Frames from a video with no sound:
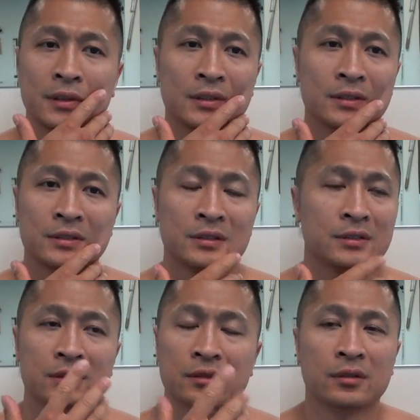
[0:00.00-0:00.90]
that
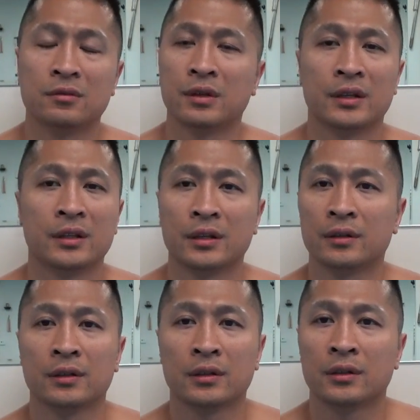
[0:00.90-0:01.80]
there's no way that
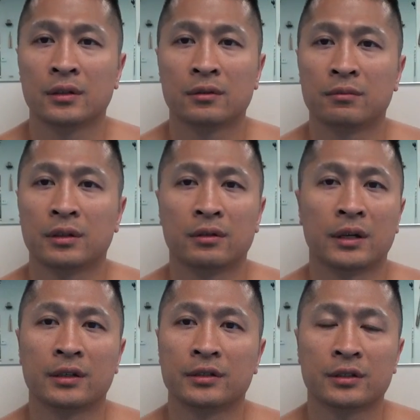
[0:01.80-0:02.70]

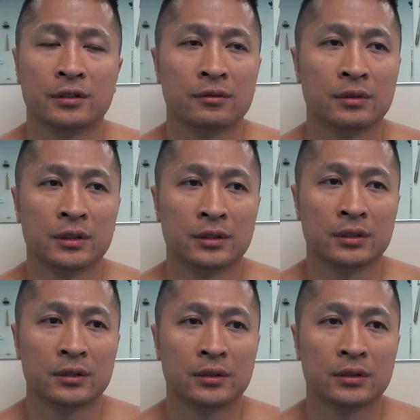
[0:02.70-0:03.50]
McGregor's going to win,